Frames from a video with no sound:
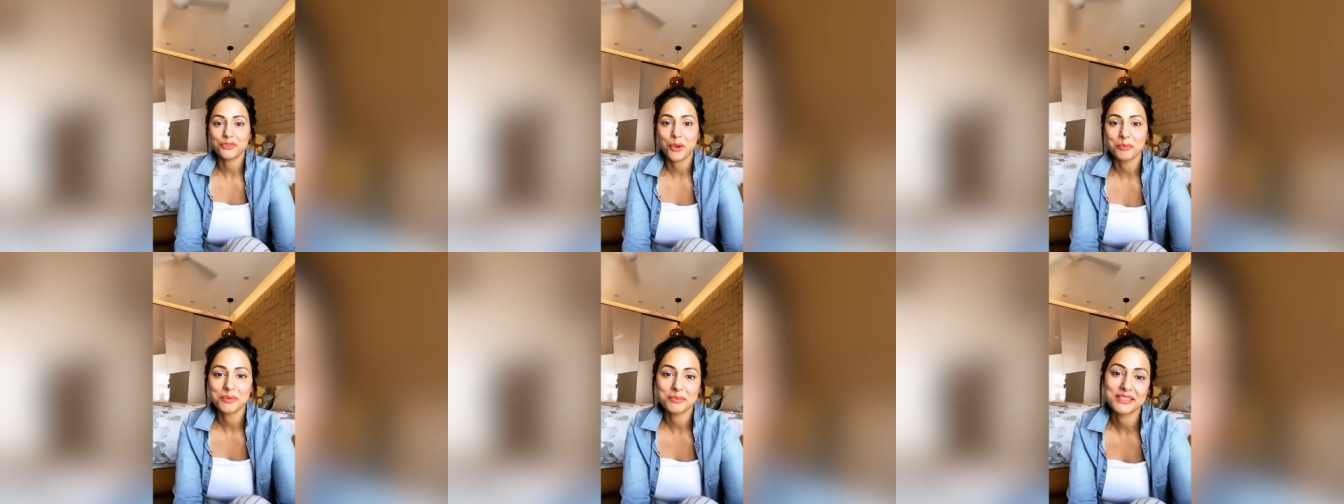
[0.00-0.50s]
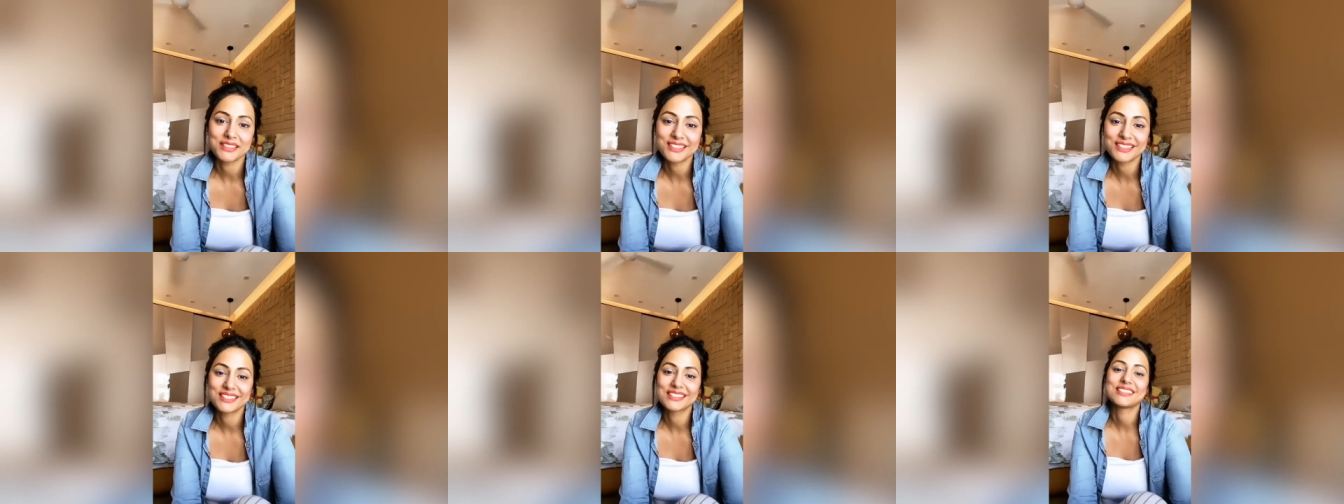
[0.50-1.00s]

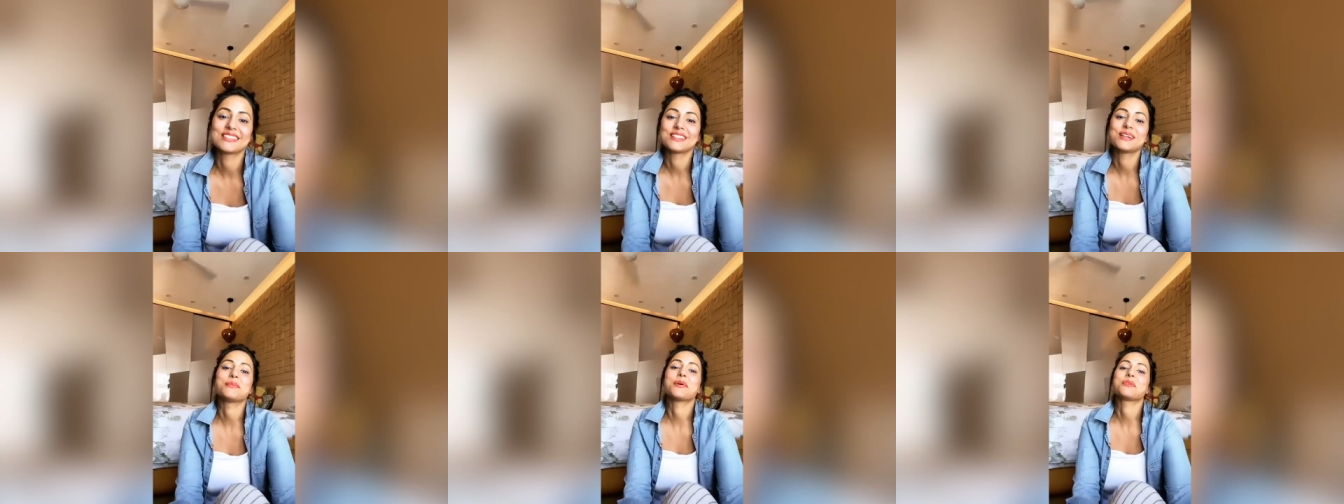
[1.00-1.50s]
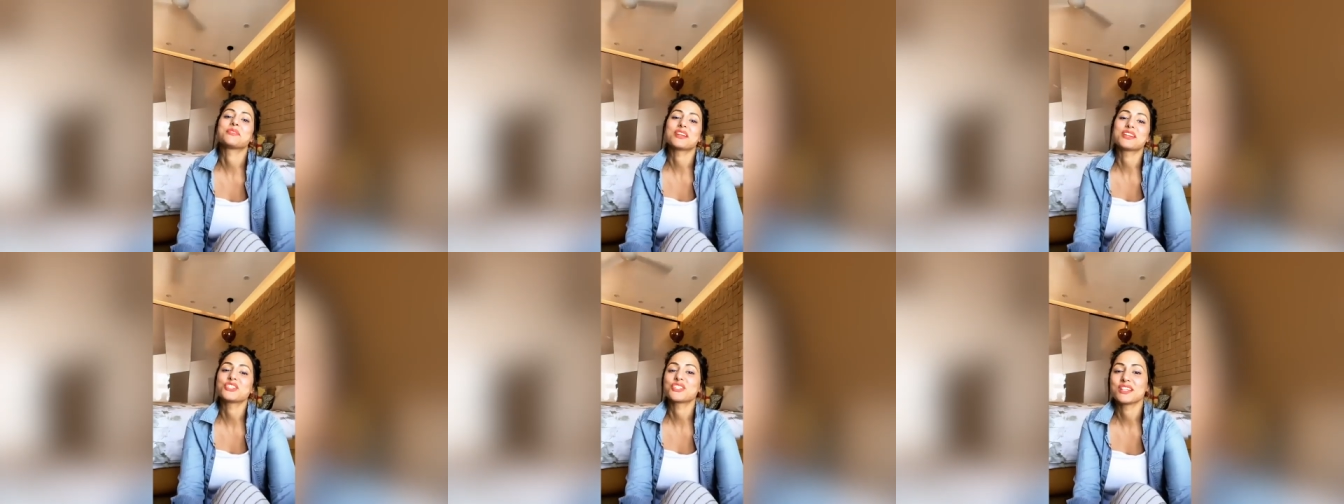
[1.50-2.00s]
compliments about
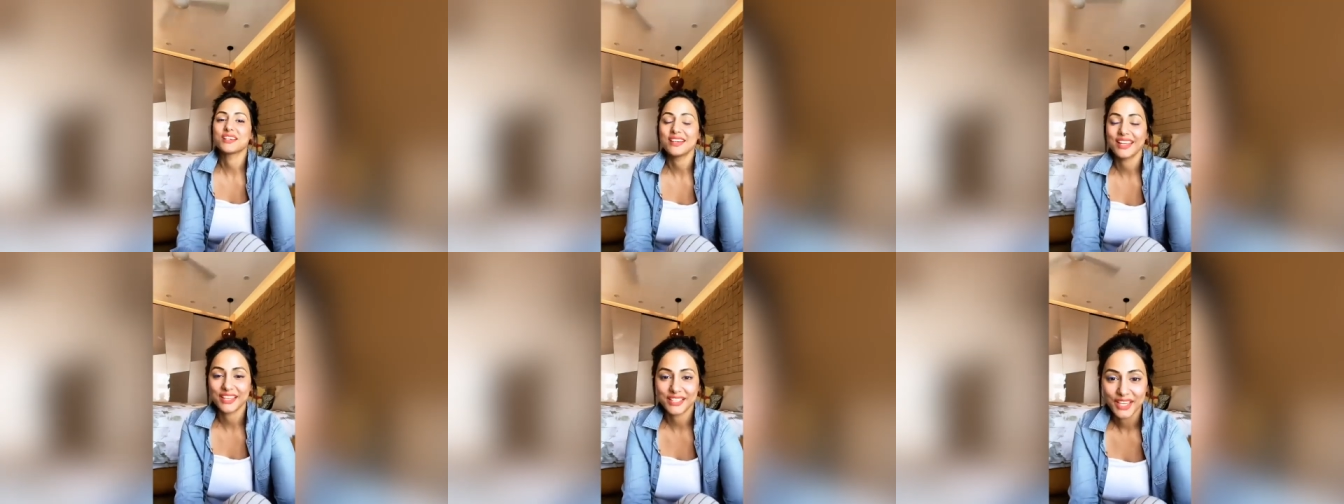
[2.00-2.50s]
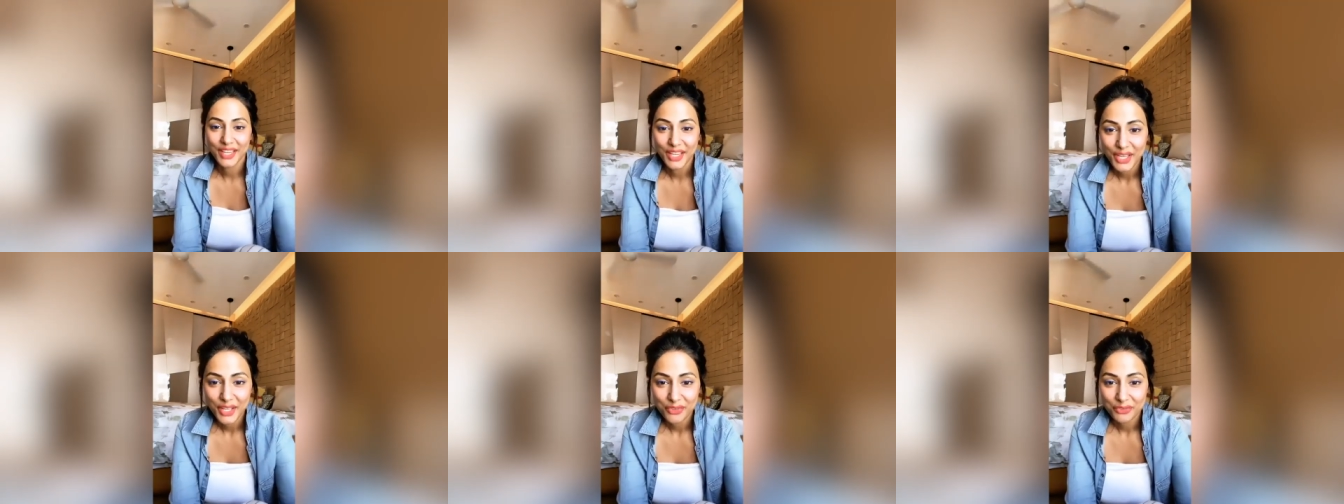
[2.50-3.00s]
Ranjana and
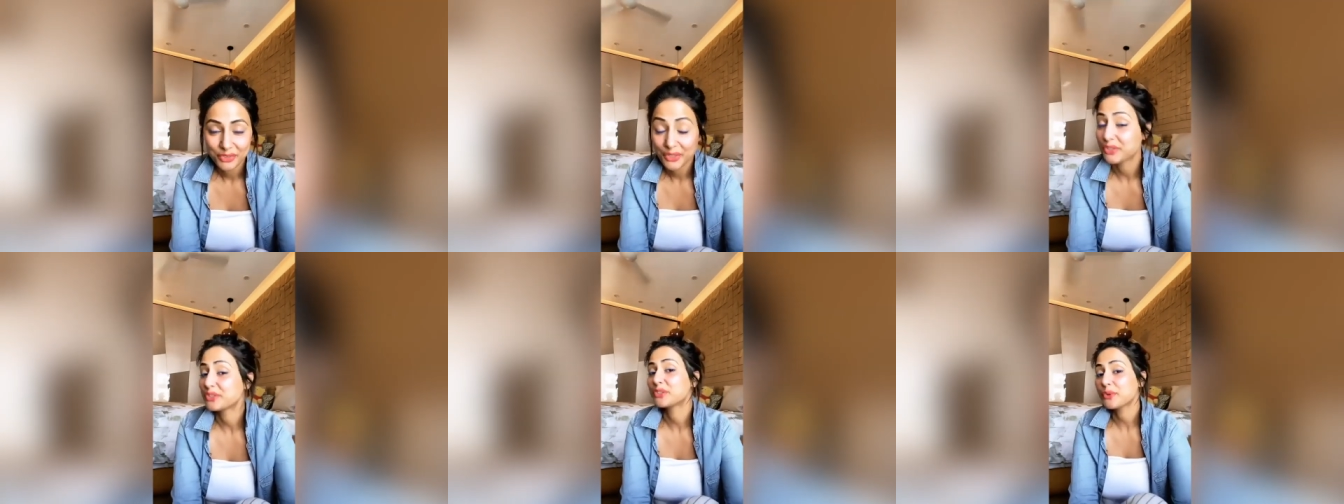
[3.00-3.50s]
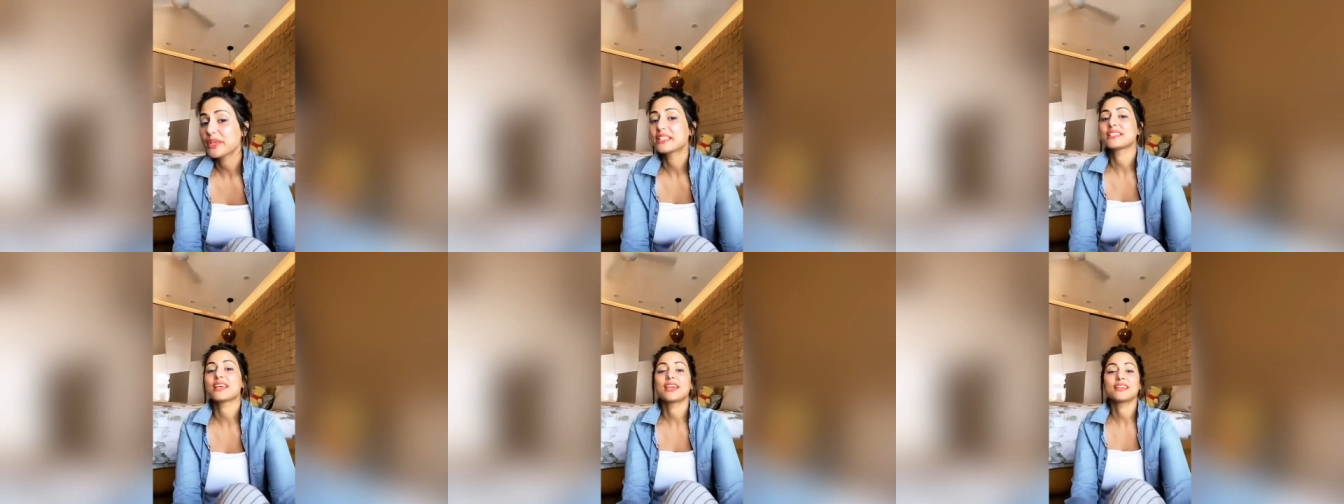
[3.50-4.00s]
we are so
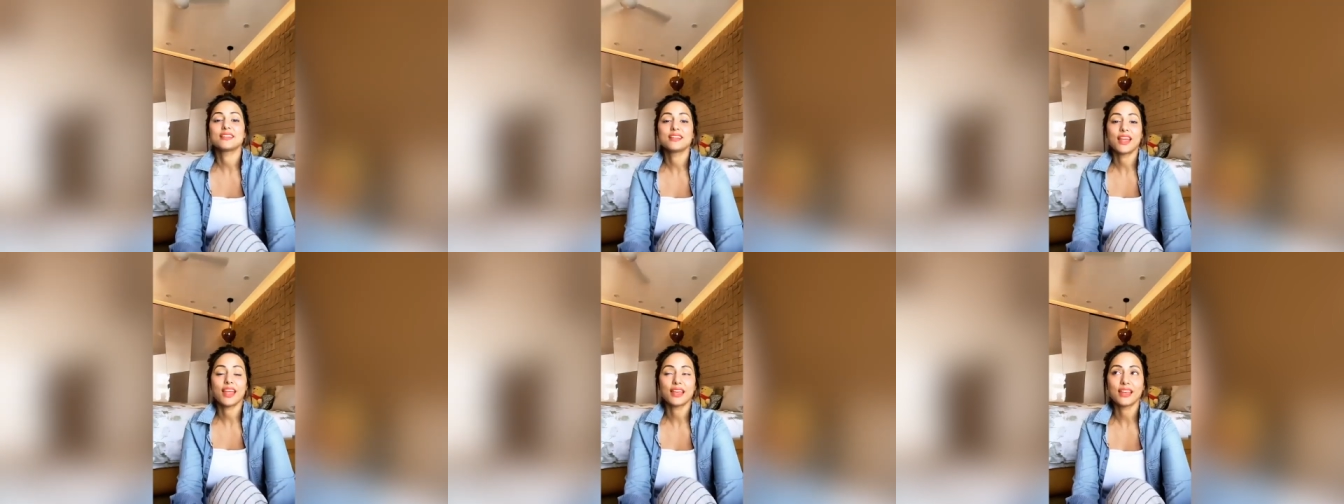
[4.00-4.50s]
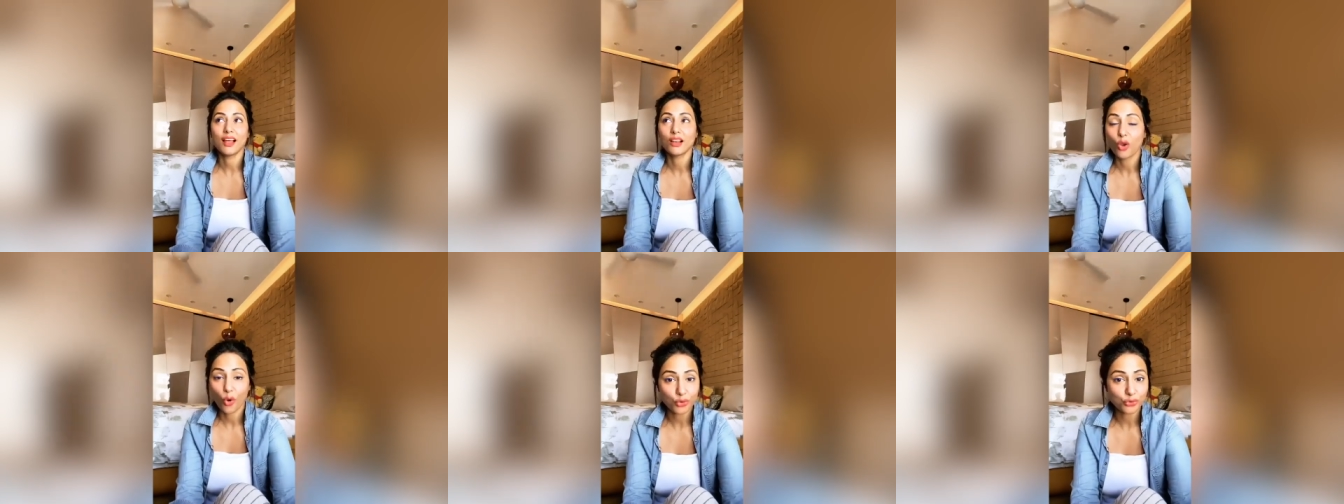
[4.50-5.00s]
excited and a
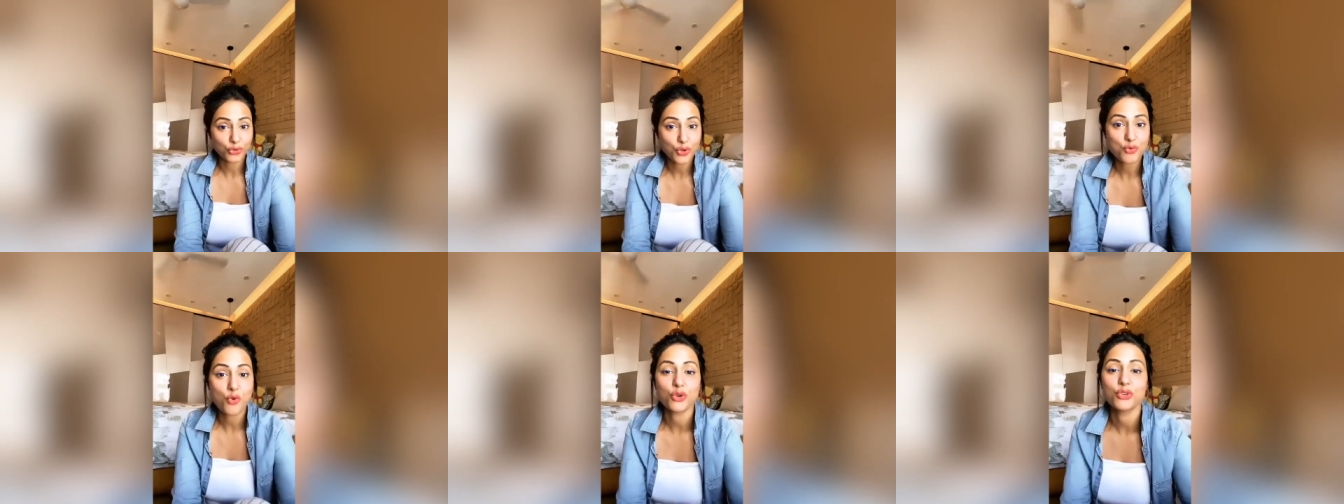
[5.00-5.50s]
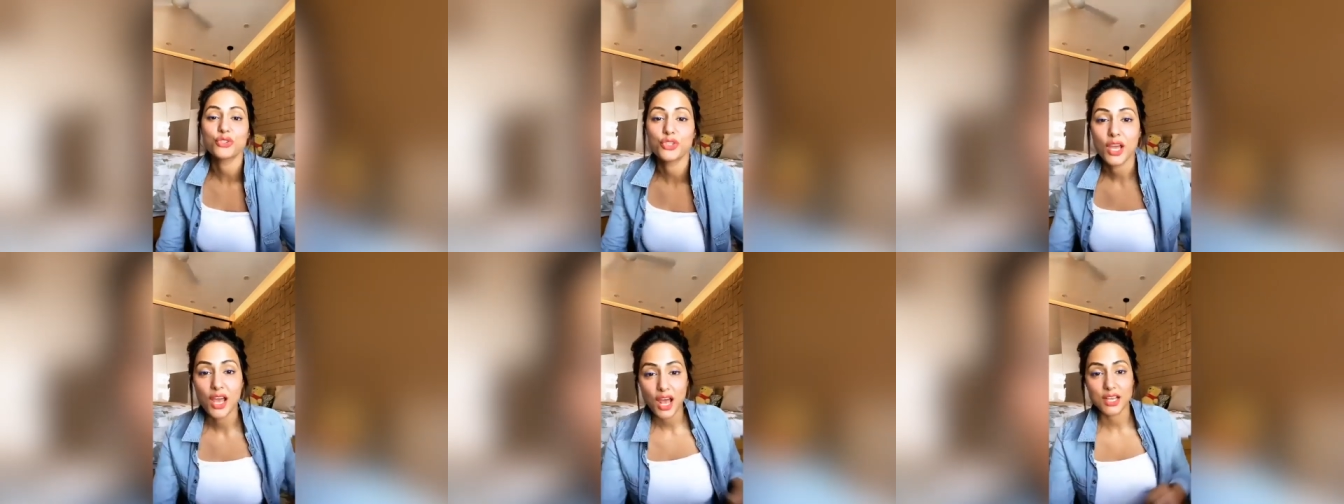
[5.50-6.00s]
lot of you want
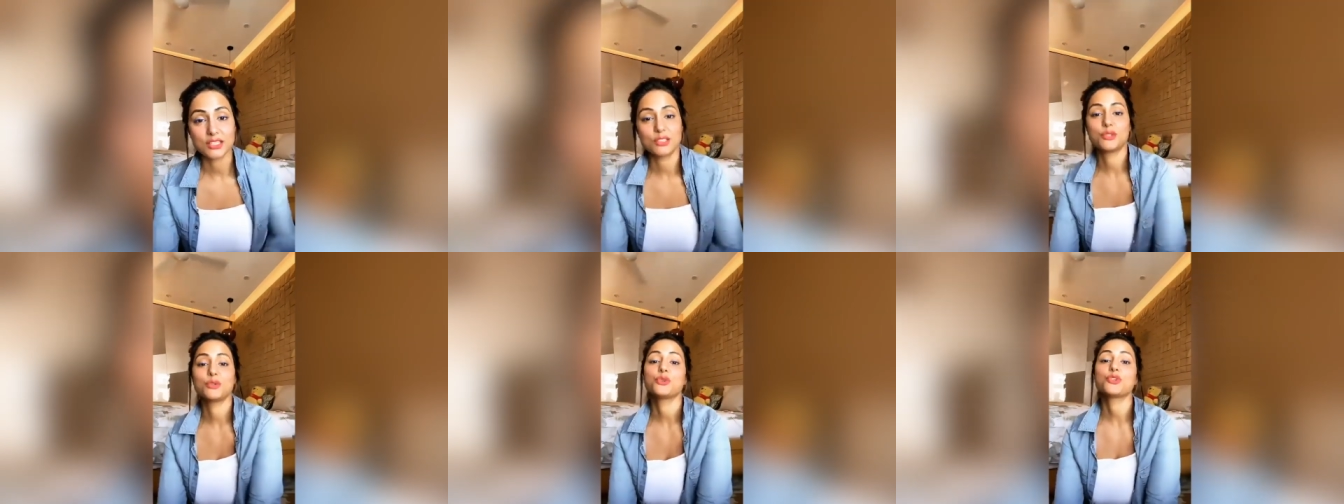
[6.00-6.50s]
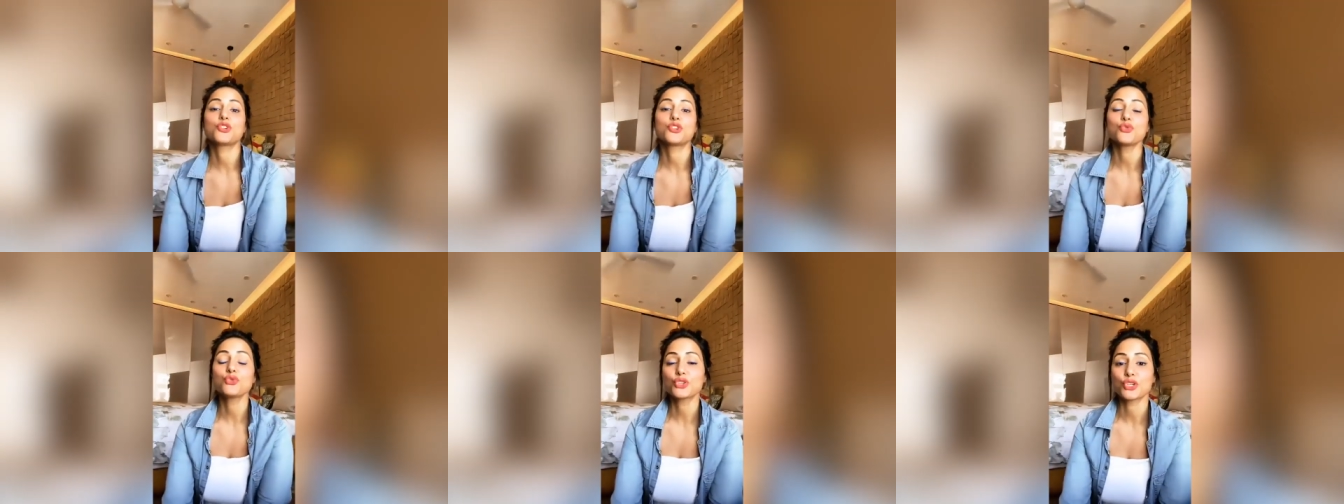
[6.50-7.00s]
us to
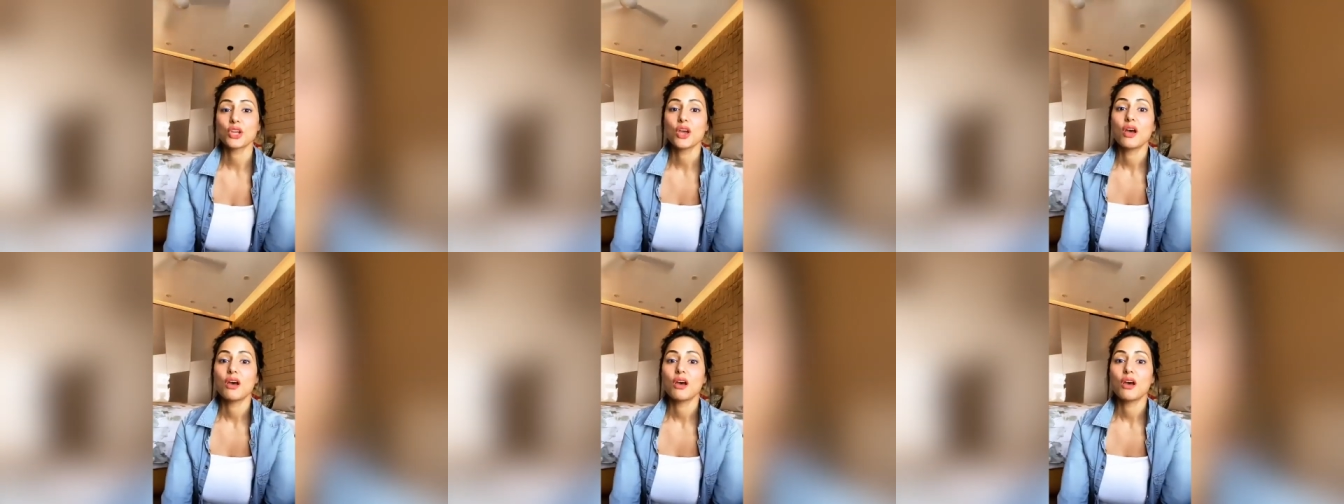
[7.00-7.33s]
shoot.